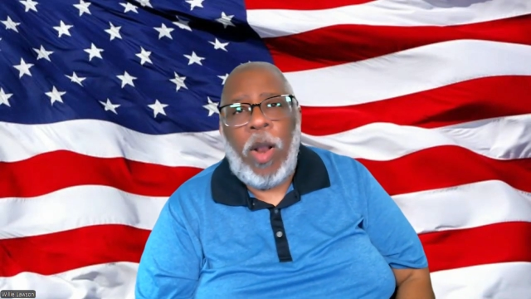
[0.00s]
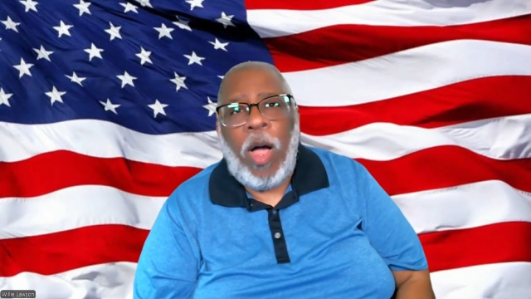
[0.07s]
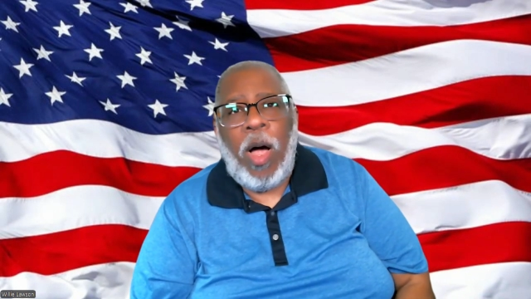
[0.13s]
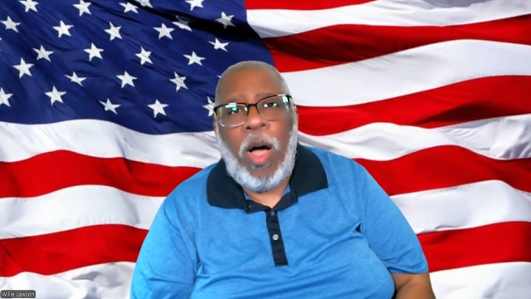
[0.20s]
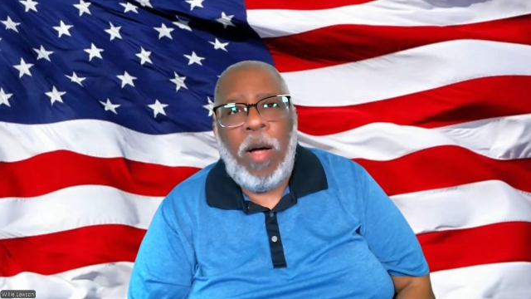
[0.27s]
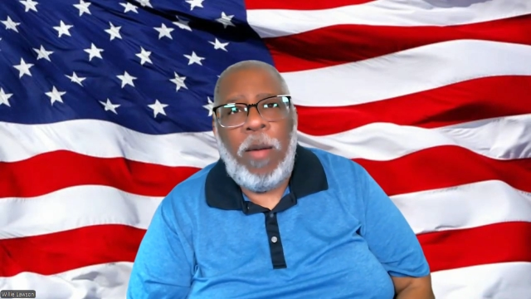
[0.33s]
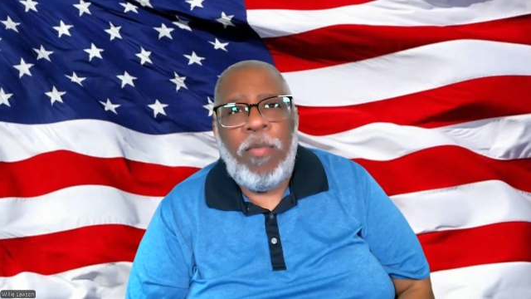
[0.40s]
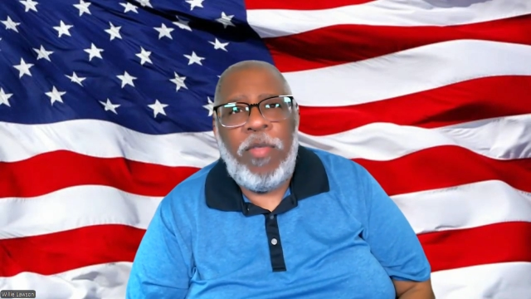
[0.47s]

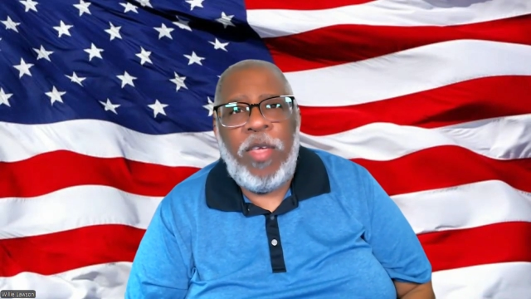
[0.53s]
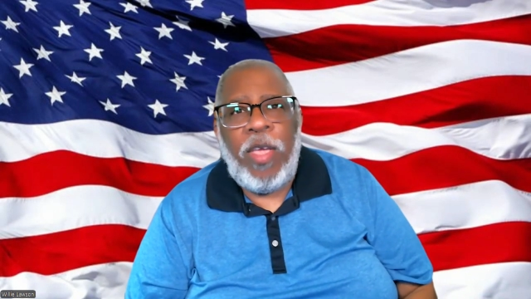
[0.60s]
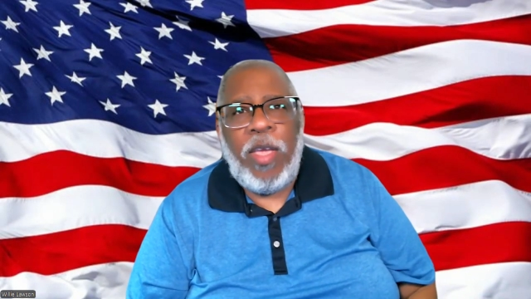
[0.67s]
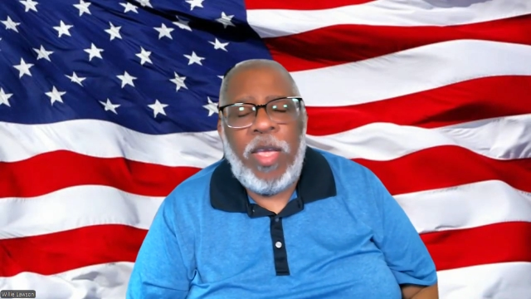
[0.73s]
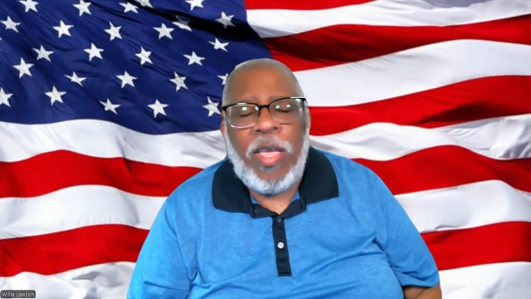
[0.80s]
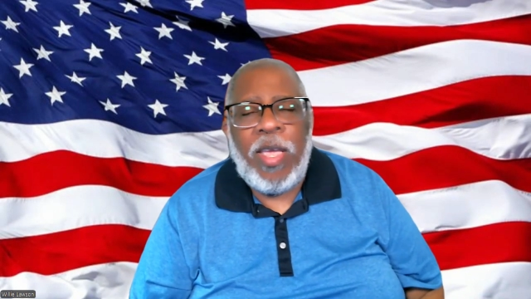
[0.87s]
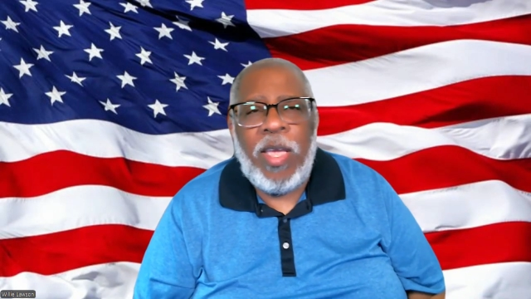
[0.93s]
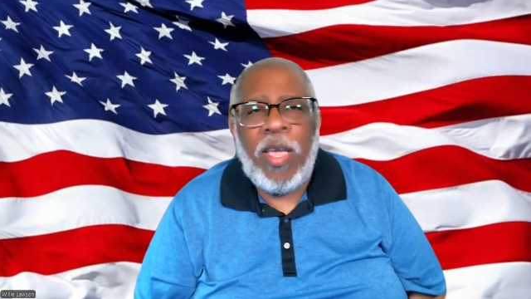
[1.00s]

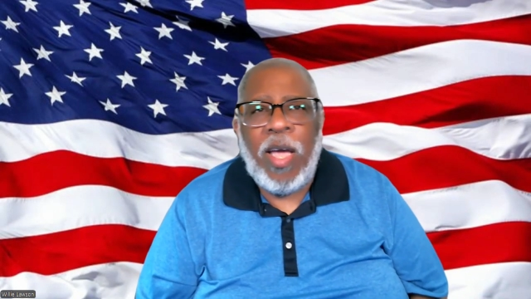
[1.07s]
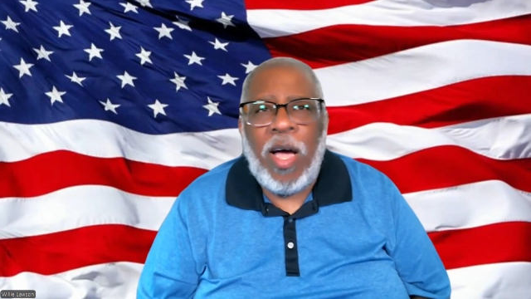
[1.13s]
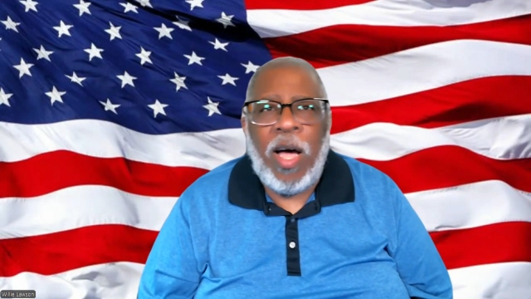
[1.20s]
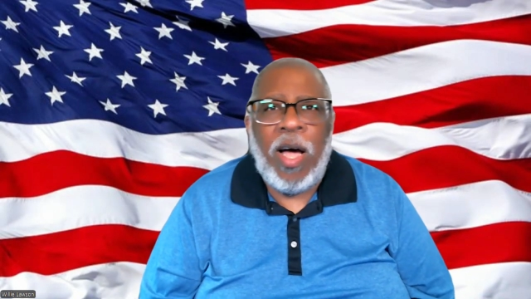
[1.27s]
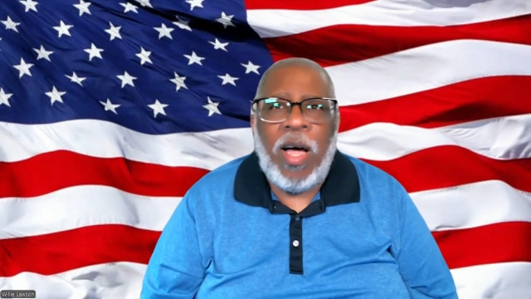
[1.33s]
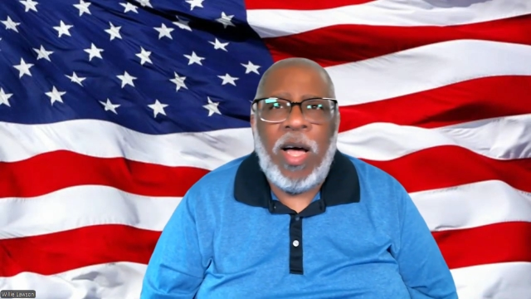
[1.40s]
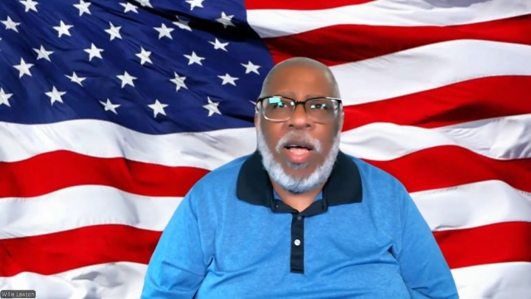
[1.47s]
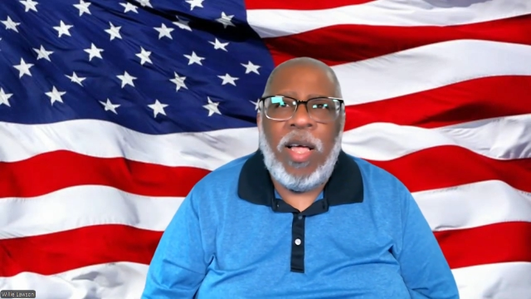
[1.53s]

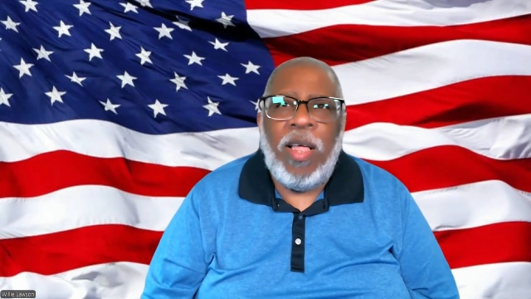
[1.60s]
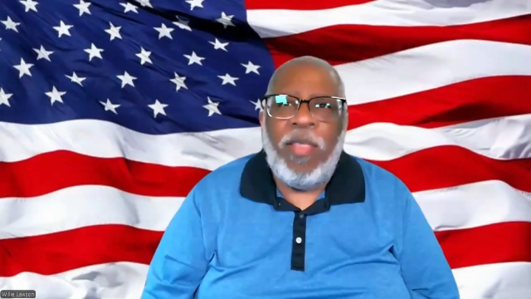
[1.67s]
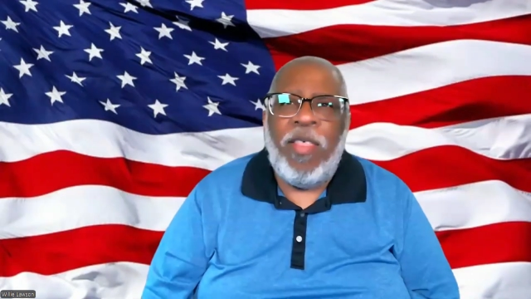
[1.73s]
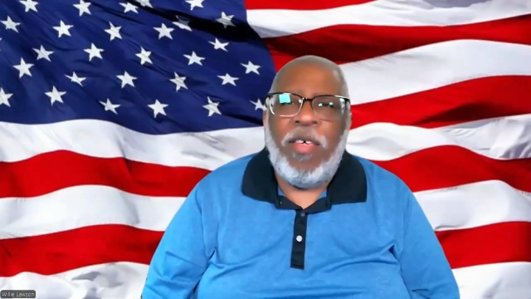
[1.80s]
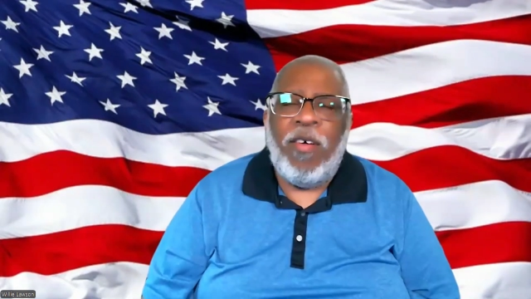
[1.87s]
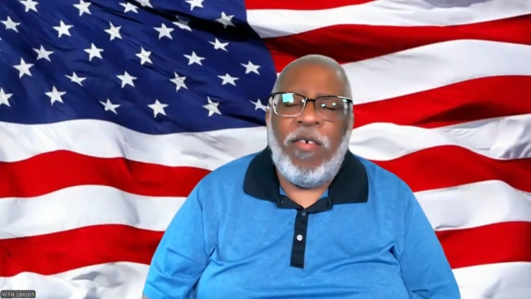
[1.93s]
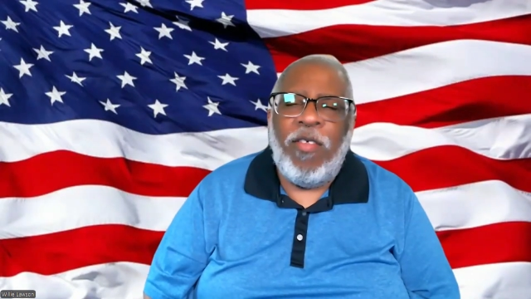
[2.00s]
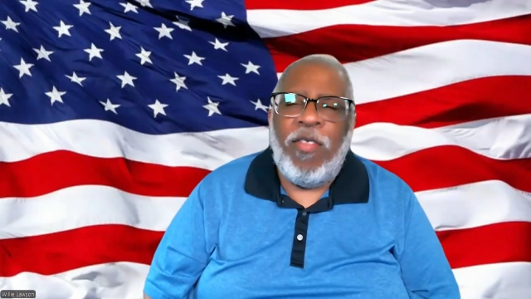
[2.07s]

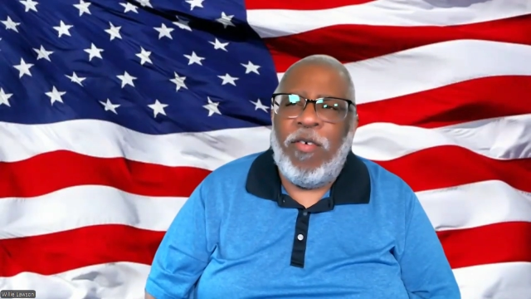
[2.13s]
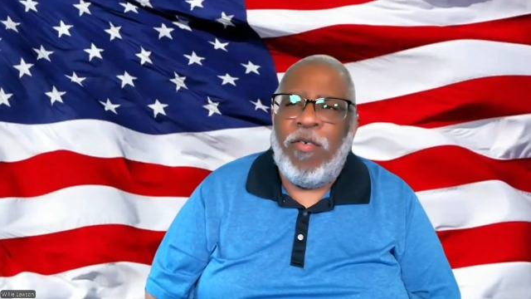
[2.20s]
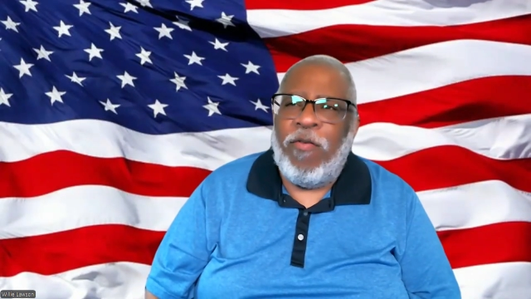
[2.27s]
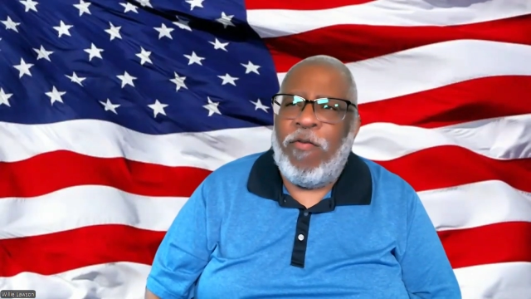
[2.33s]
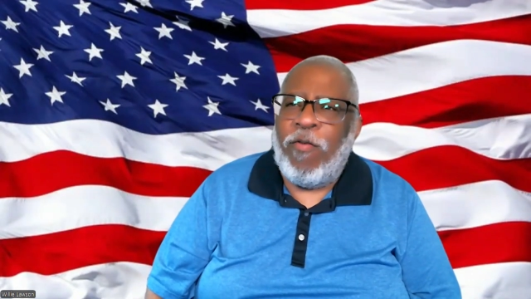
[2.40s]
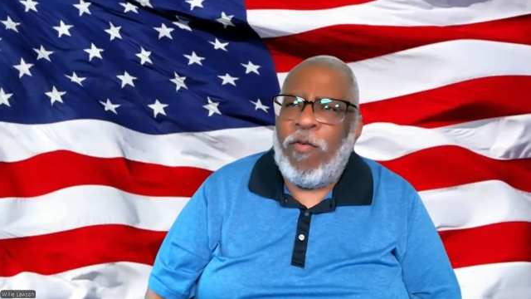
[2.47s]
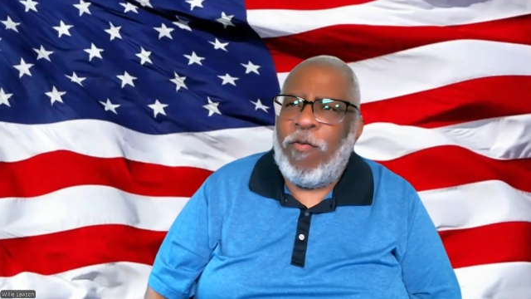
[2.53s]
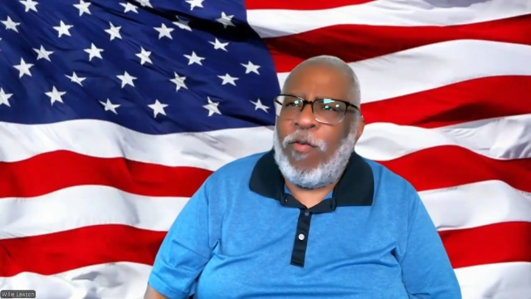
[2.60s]
The
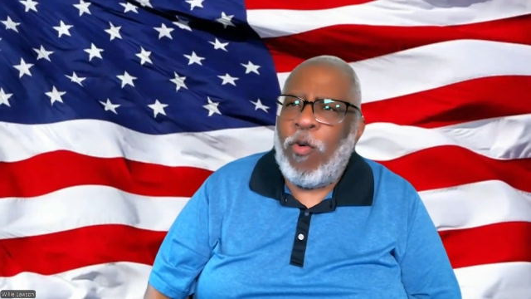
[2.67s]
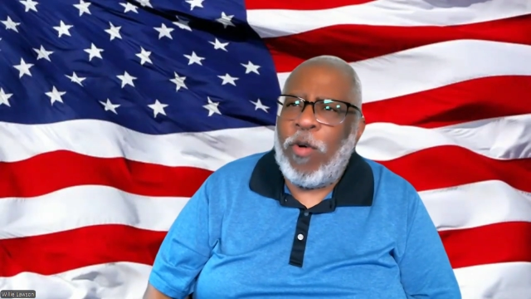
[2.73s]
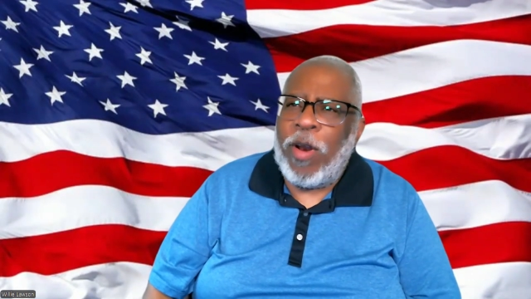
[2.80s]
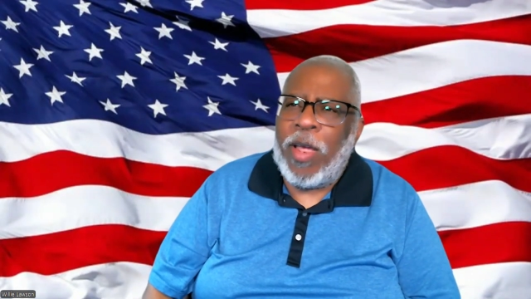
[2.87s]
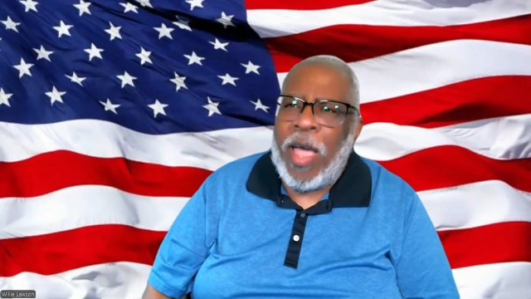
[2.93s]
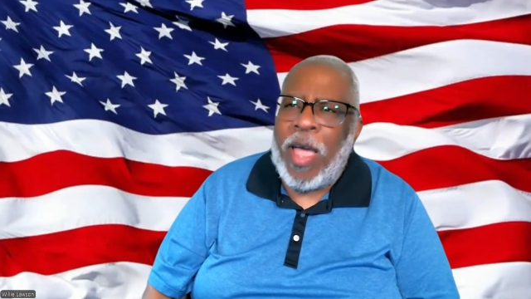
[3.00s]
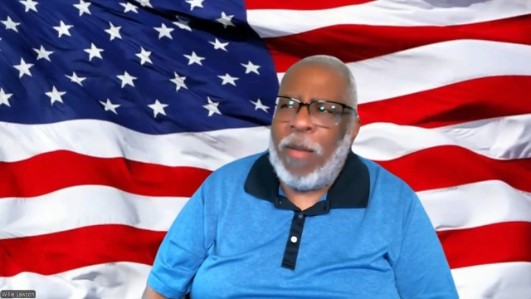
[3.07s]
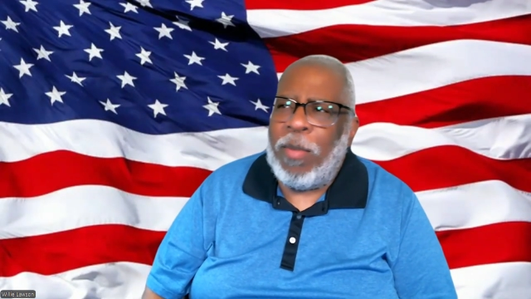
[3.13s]

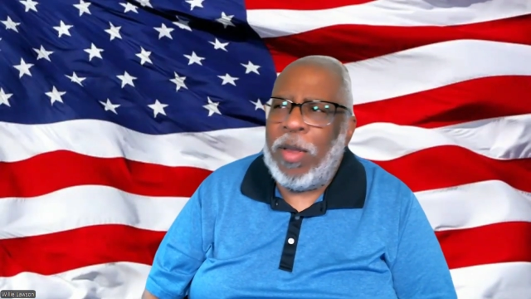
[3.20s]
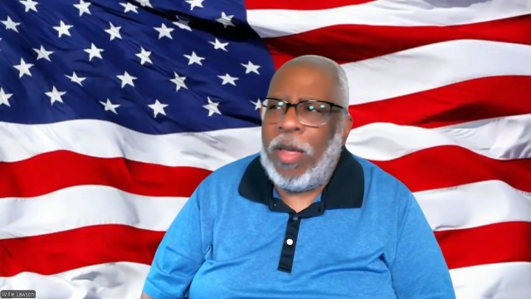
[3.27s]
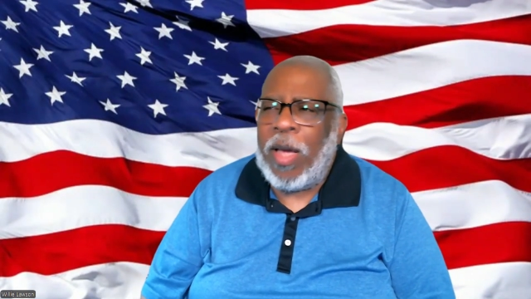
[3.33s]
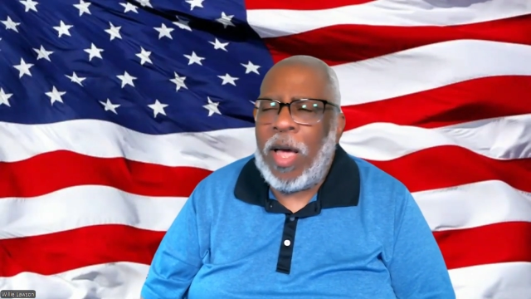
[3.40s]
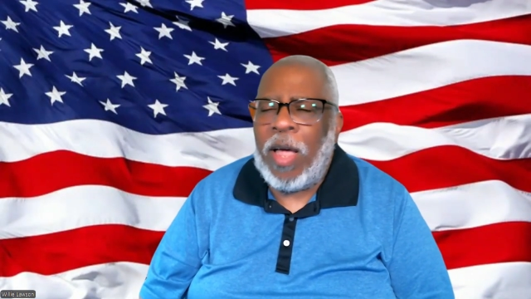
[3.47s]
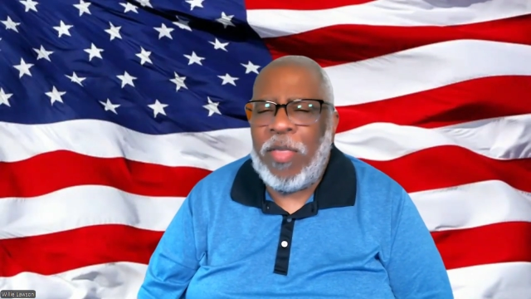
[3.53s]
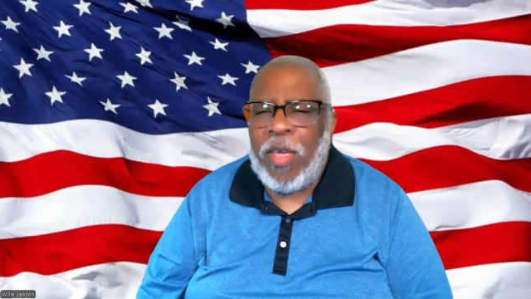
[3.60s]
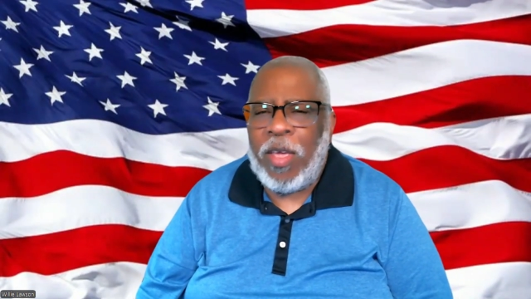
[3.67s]
Florida
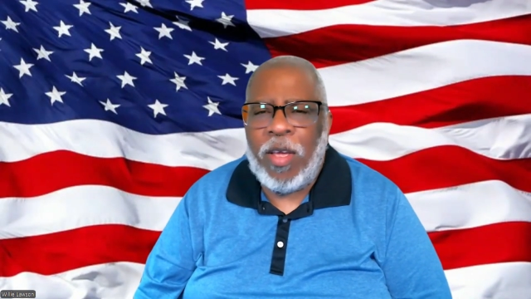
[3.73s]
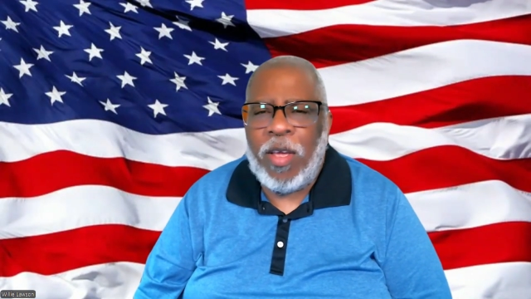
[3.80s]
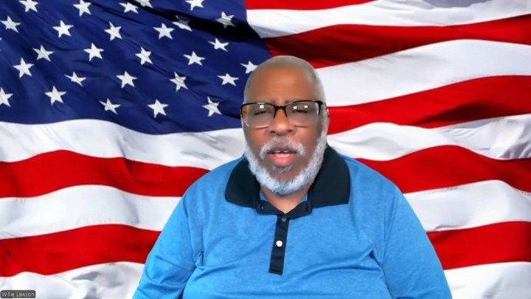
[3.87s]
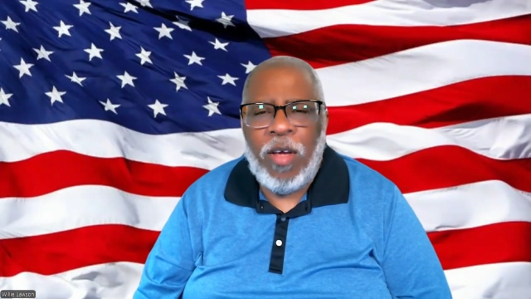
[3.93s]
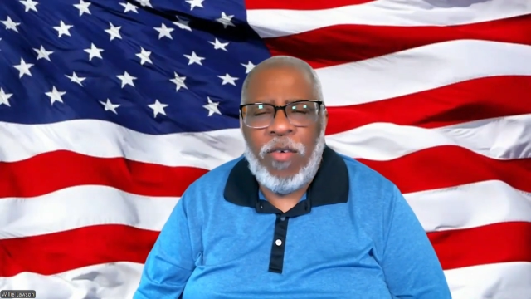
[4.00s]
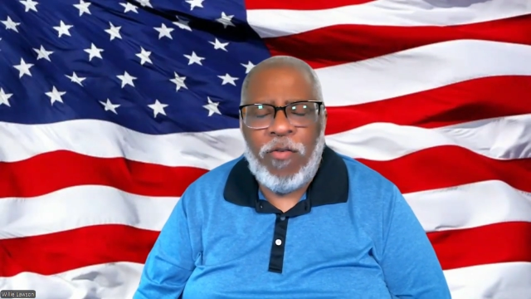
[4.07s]
gambling, I think,